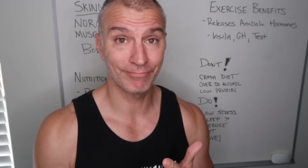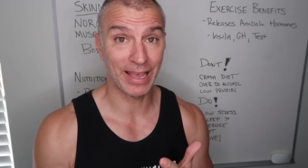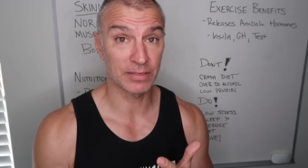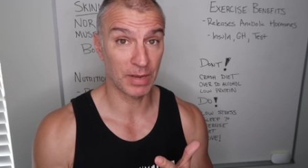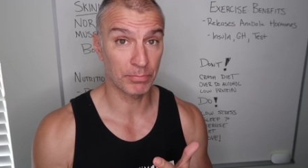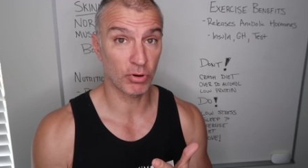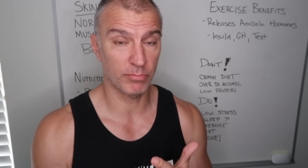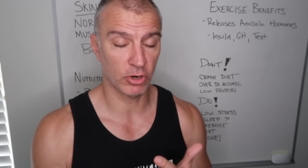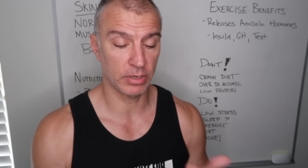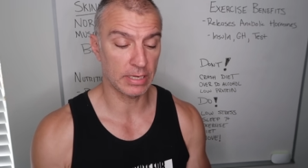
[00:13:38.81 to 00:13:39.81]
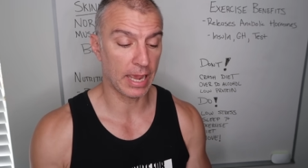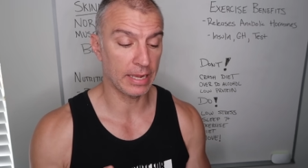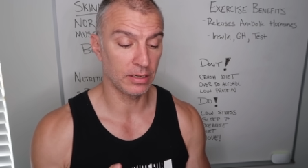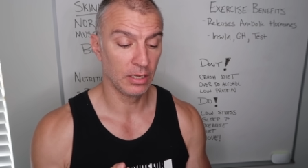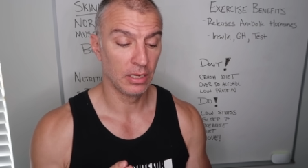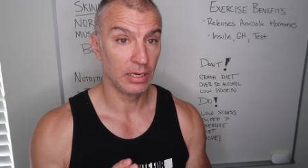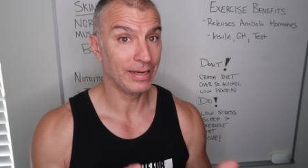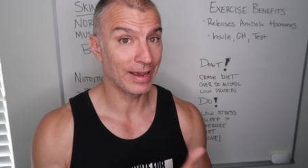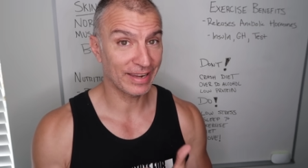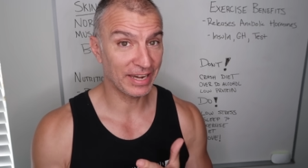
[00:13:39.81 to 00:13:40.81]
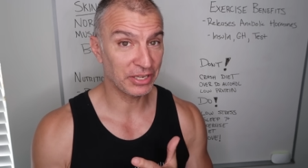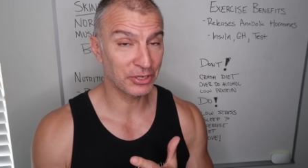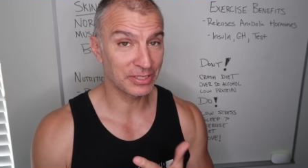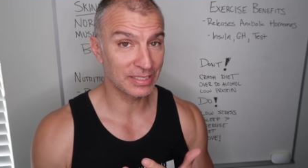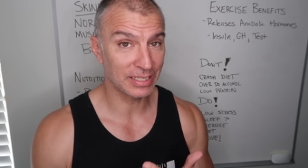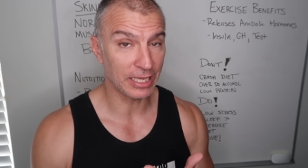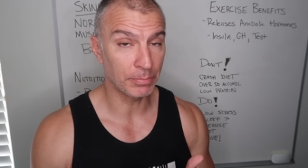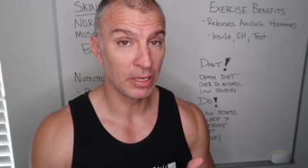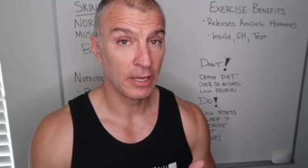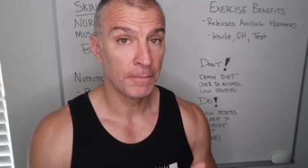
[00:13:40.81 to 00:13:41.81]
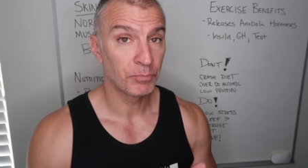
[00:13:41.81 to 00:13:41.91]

as my primary diet, not getting good sleep.